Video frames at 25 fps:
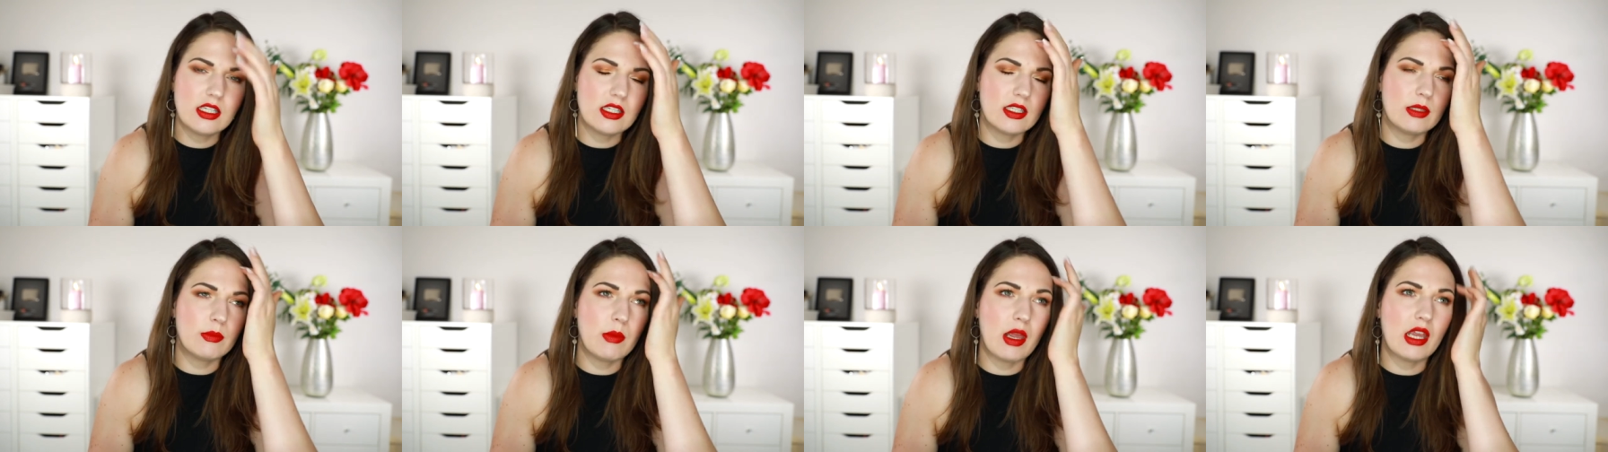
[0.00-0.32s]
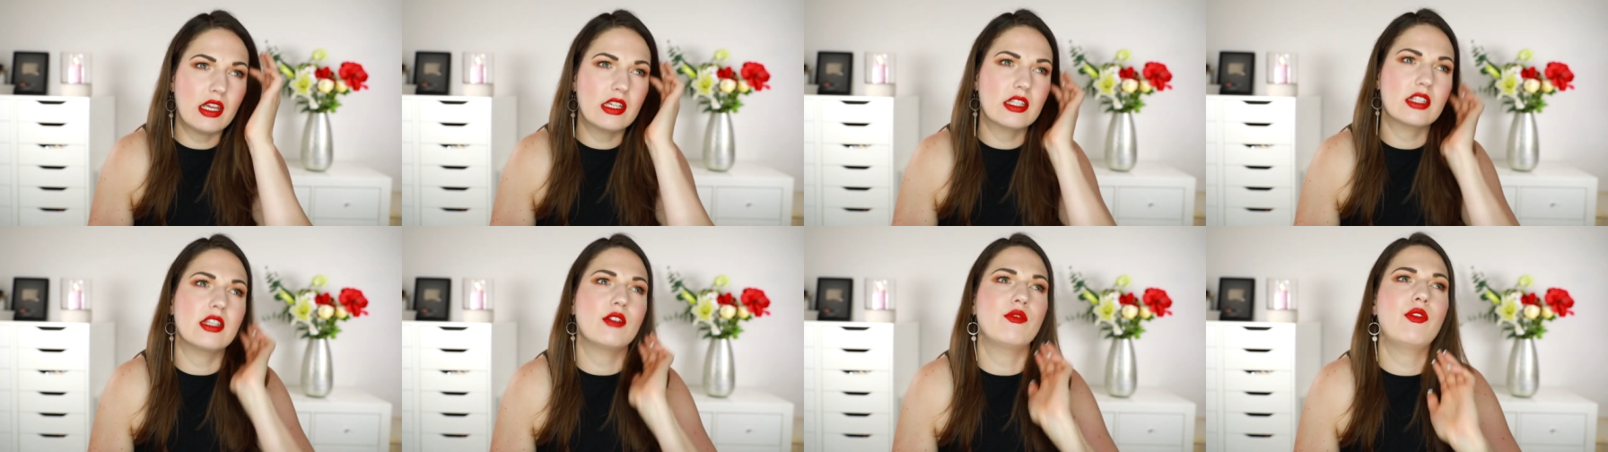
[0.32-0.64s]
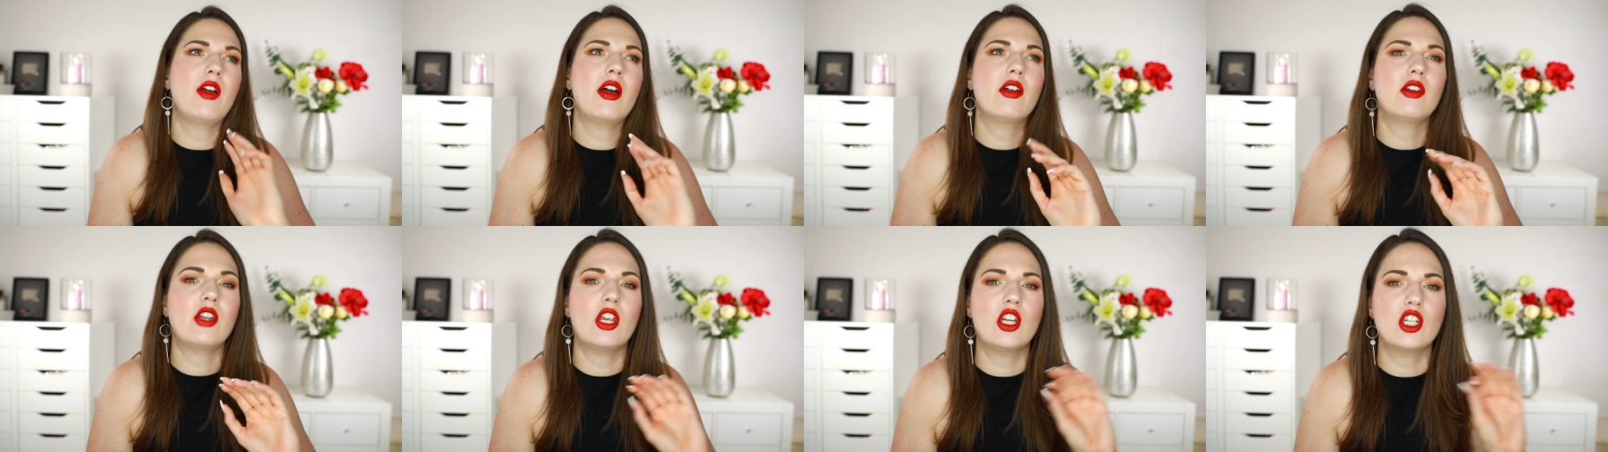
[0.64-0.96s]
just makes the
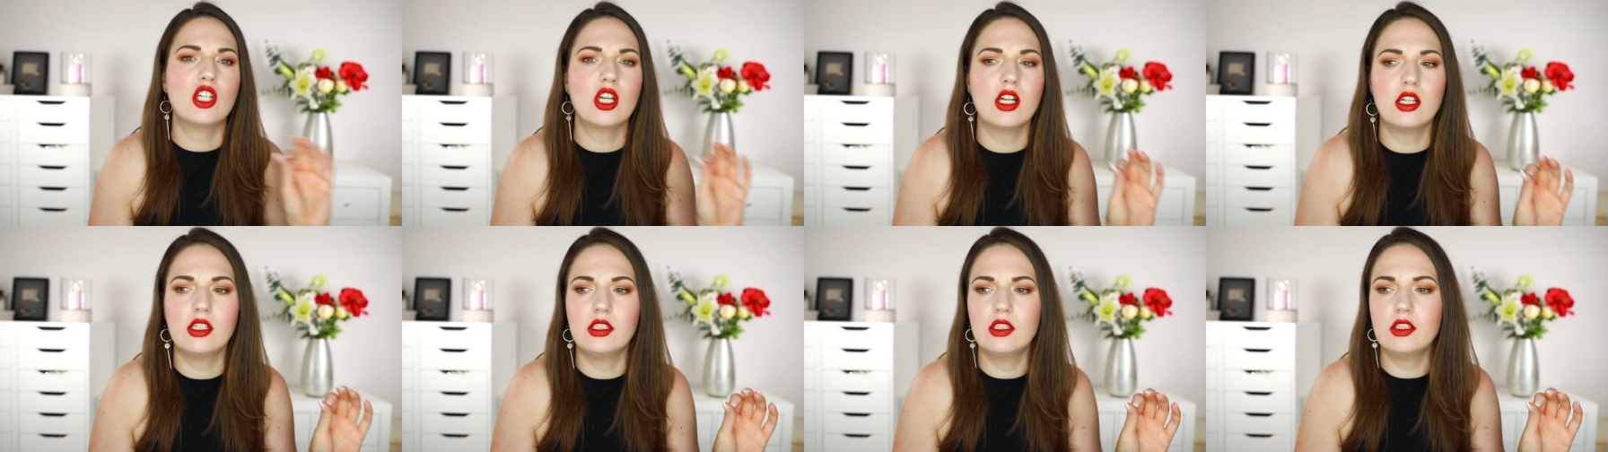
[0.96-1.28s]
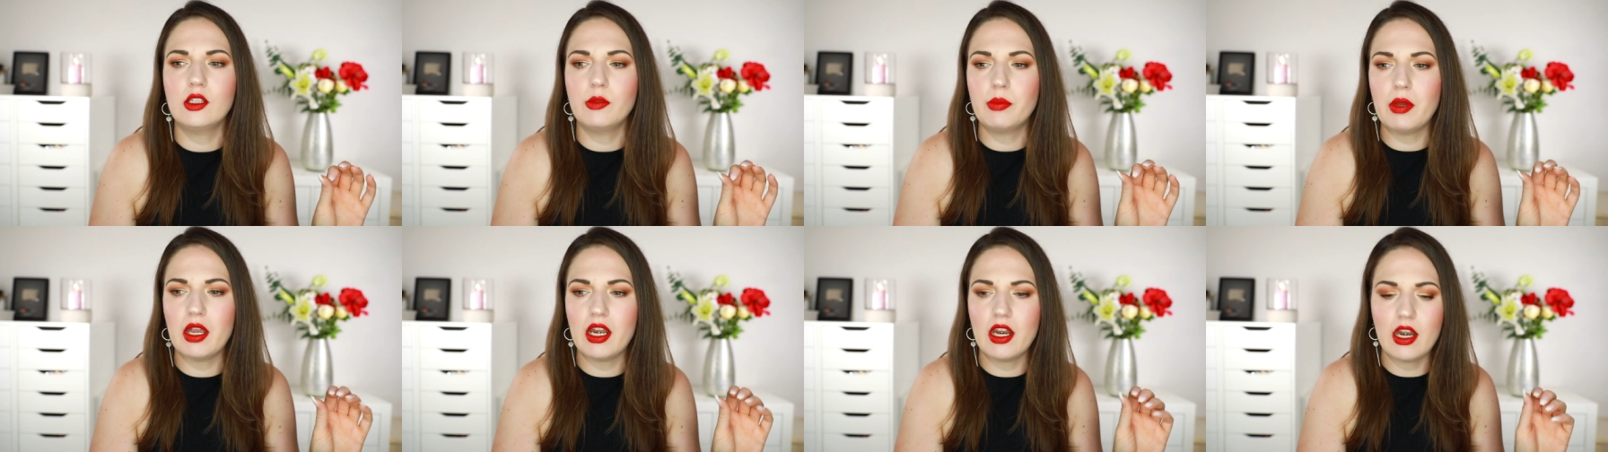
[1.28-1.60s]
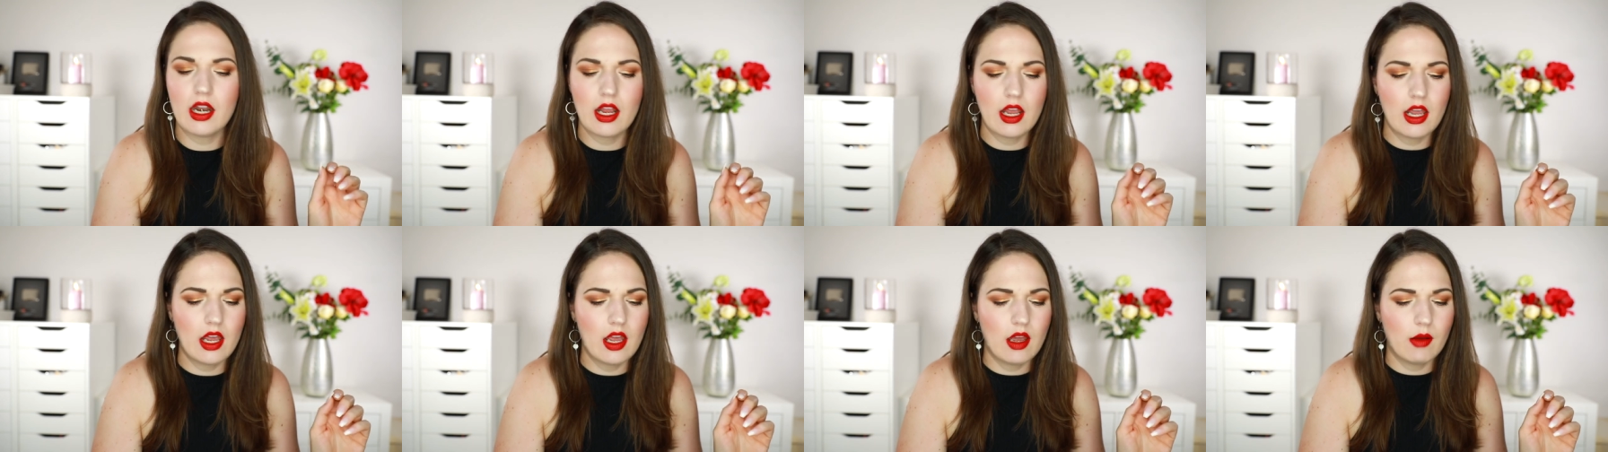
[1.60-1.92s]
foundation a little bit